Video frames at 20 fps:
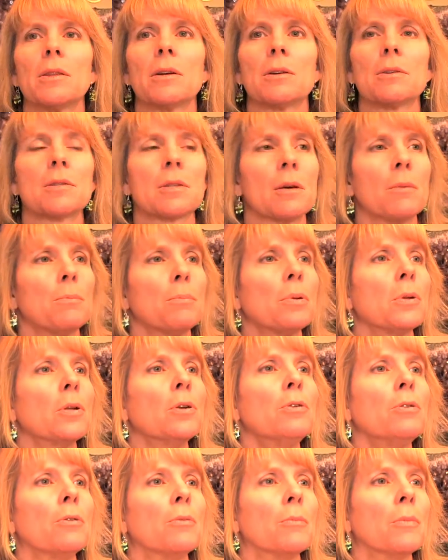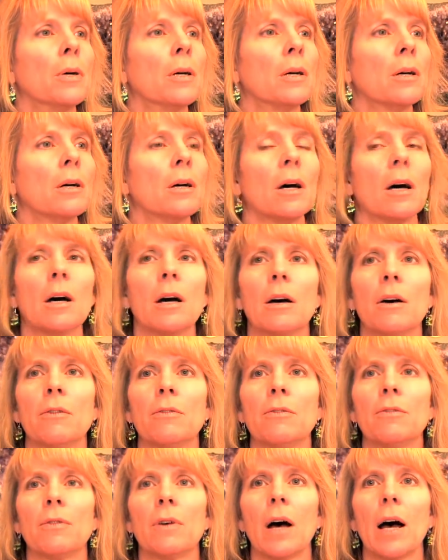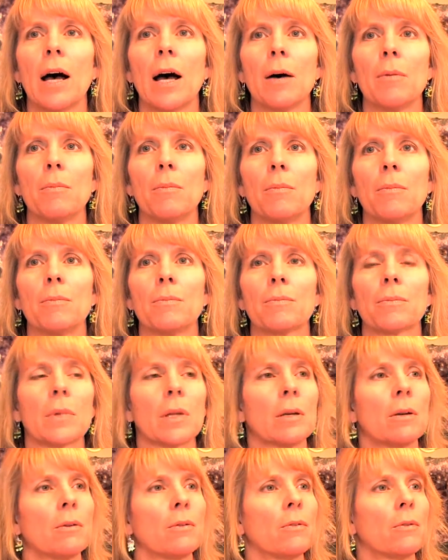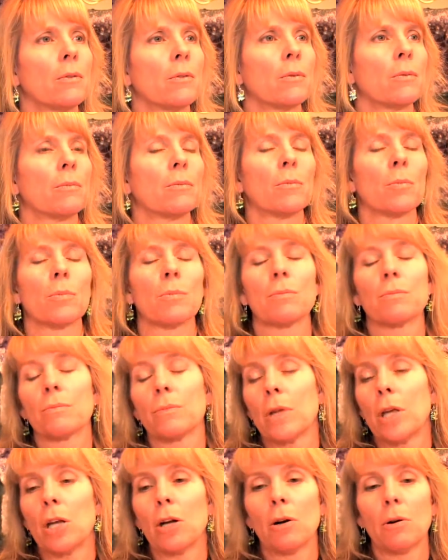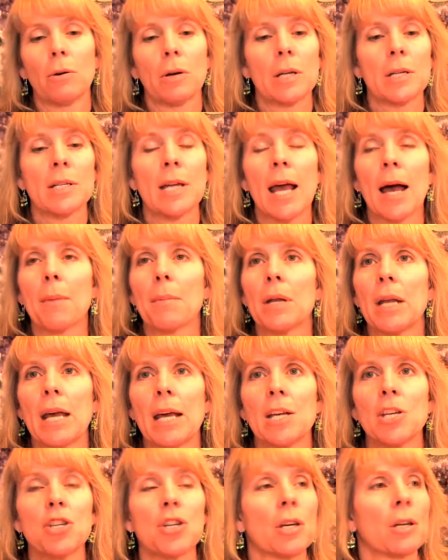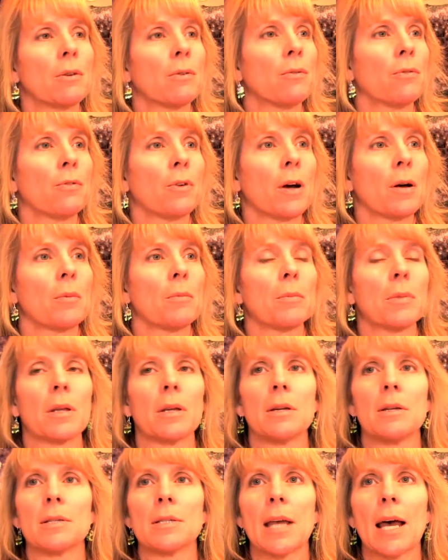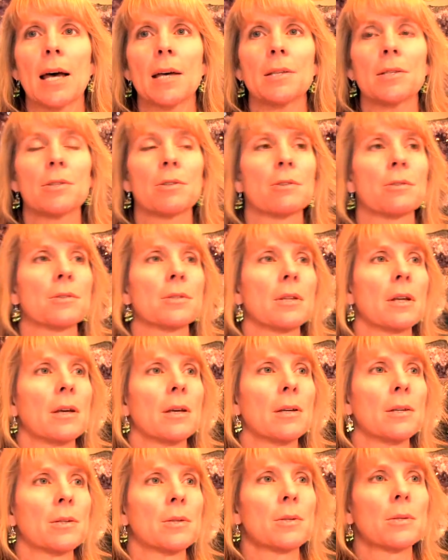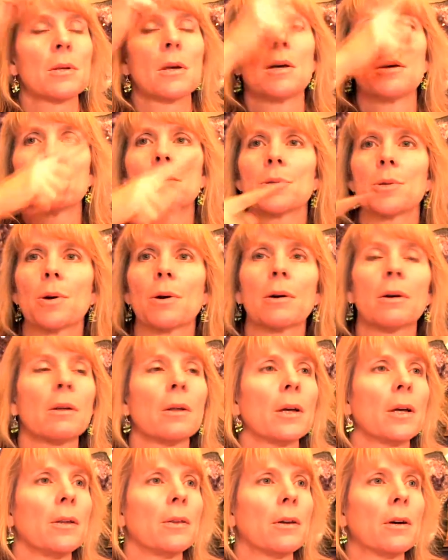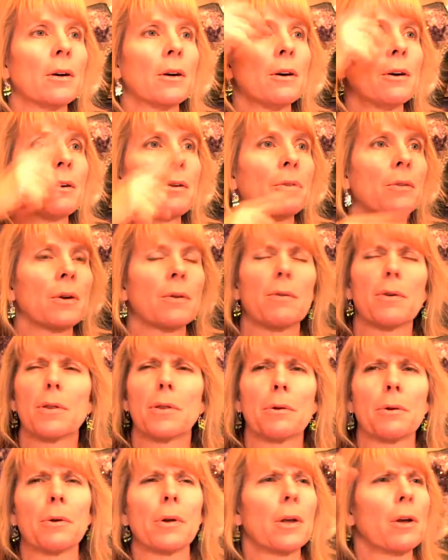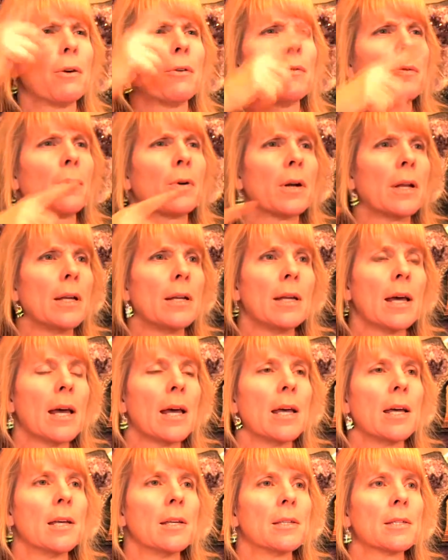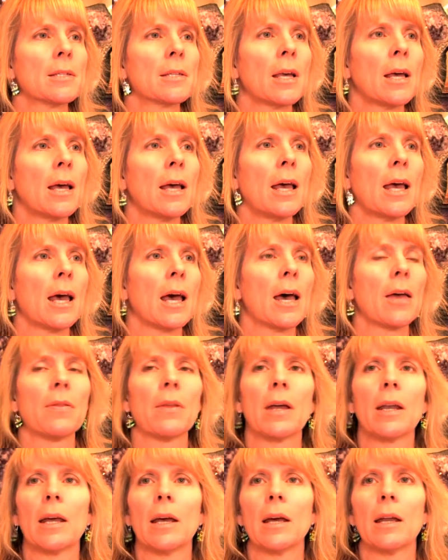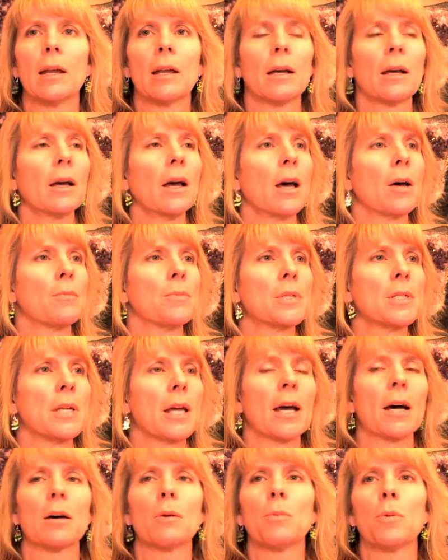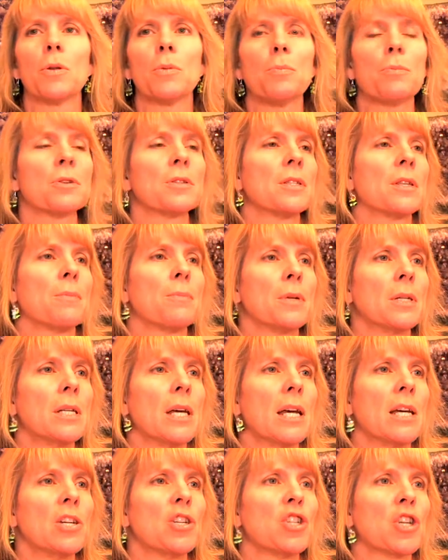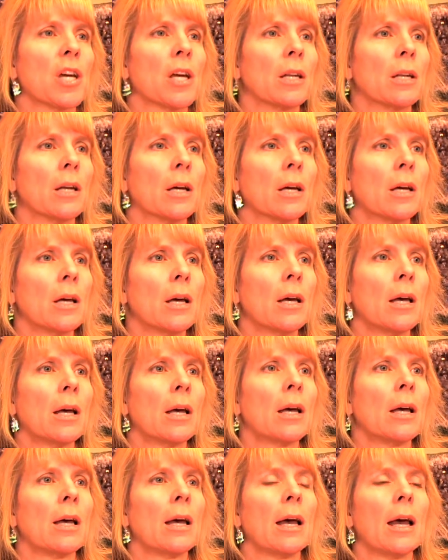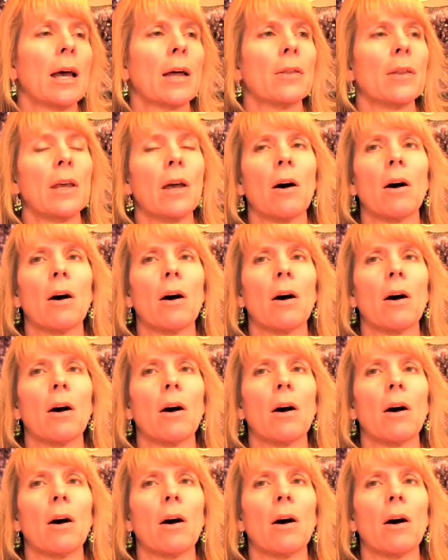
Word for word: there's a plume of um, you know, contamination from the disasters that is circling the earth every 30 or 40 days, and that it comes down with precipitation. And the